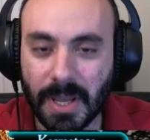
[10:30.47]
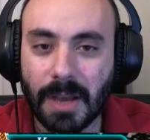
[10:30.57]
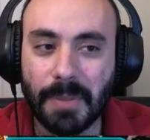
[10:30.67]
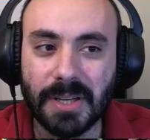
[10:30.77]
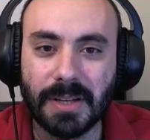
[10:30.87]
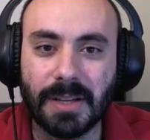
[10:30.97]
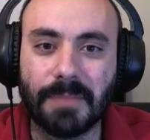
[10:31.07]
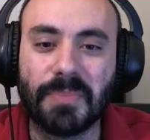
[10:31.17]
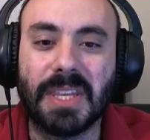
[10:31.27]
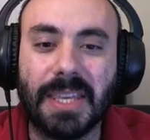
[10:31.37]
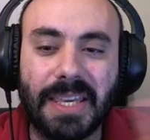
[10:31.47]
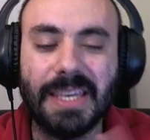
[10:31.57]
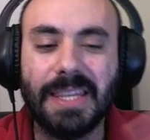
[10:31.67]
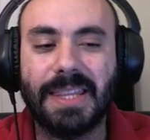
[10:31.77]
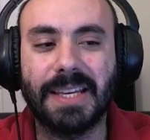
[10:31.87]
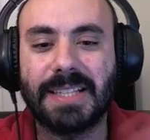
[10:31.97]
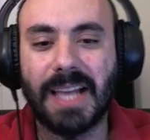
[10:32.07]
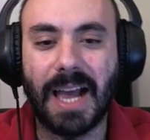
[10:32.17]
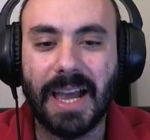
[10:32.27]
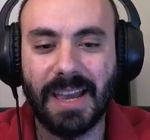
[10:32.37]
But he thinks
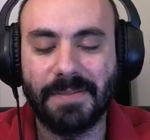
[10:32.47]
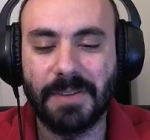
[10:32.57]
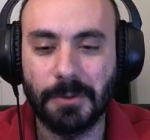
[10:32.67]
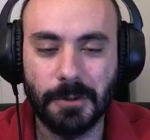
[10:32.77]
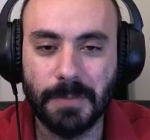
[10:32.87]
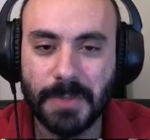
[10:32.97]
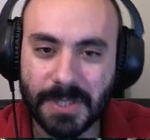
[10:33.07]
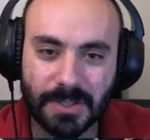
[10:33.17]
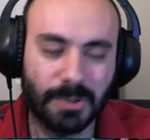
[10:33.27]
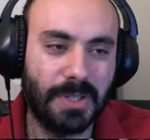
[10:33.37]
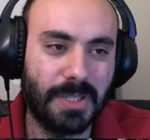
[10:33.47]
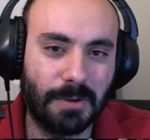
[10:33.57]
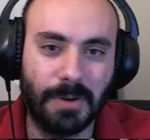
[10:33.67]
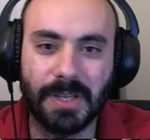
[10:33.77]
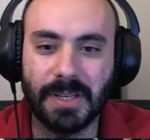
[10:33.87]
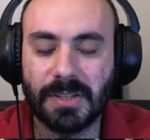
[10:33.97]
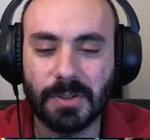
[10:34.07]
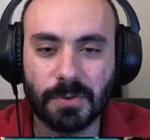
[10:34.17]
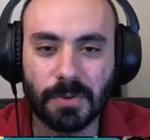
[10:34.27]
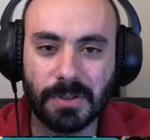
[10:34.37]
I have no troops, so he's throwing his
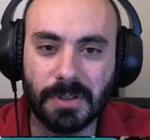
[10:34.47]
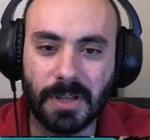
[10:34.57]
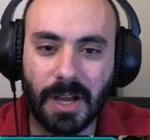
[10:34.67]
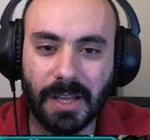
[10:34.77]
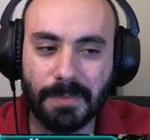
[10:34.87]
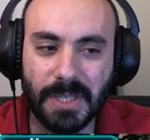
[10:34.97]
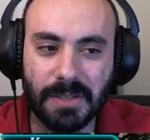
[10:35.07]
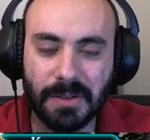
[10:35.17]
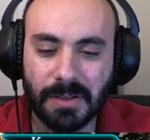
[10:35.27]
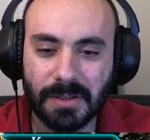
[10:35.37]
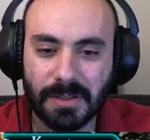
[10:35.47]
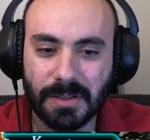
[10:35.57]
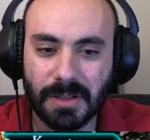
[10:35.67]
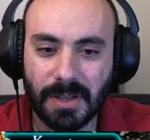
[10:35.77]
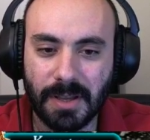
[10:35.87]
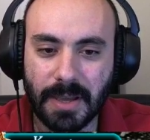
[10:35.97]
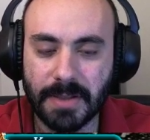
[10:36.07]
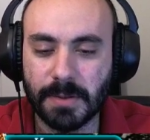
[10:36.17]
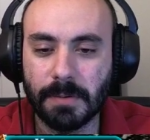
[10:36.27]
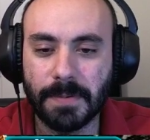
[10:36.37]
control on me.
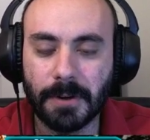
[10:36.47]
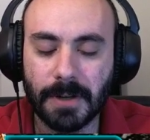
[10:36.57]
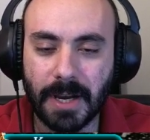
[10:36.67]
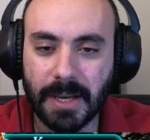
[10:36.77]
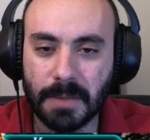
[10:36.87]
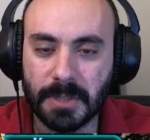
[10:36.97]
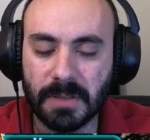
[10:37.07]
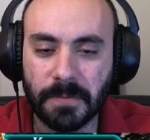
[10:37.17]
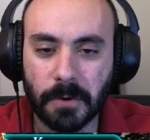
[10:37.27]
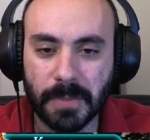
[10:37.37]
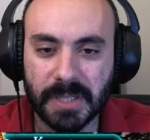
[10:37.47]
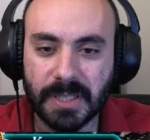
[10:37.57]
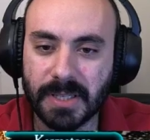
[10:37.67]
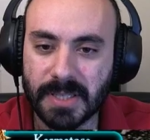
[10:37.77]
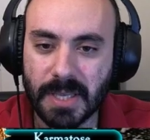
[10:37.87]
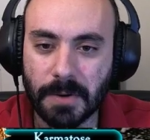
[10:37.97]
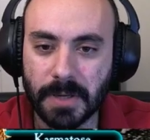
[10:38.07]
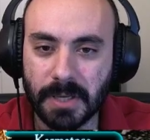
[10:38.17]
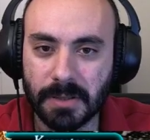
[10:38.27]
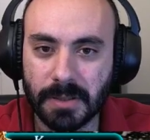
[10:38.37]
And so far, I am conforming to this theory.